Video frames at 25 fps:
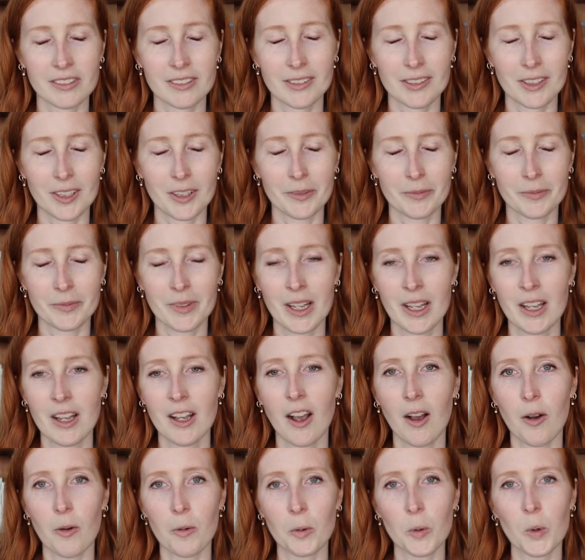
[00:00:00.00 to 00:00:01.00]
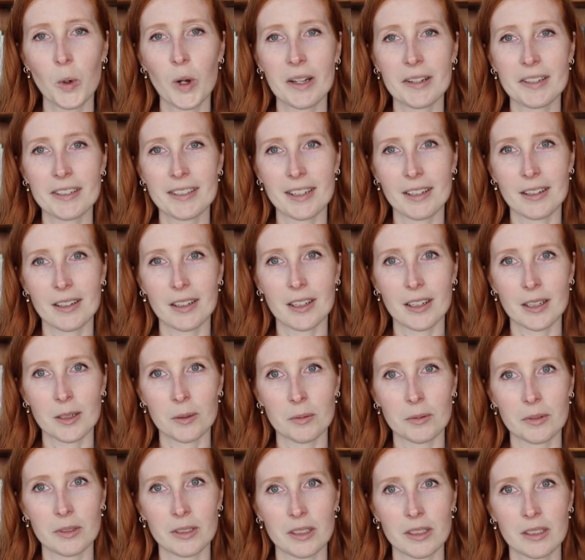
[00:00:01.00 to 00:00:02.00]
So
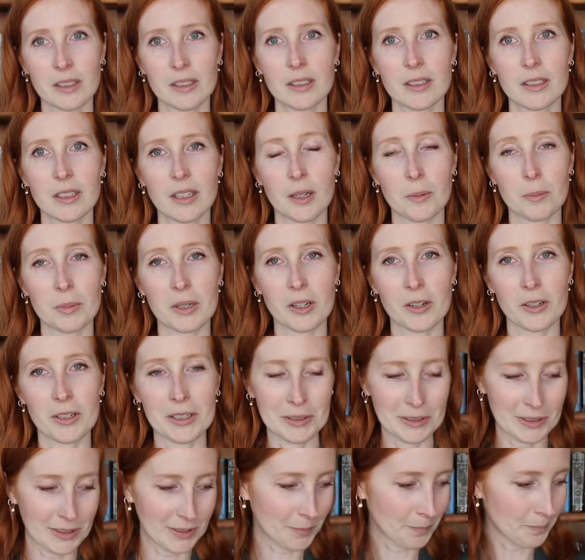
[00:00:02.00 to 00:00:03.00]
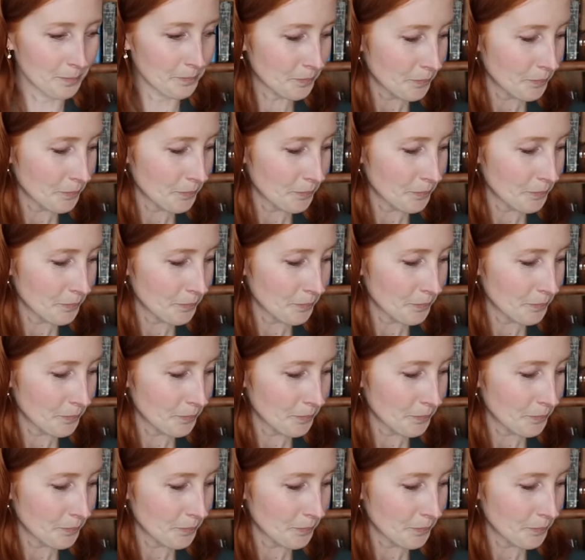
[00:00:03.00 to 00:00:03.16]
one-time appearance.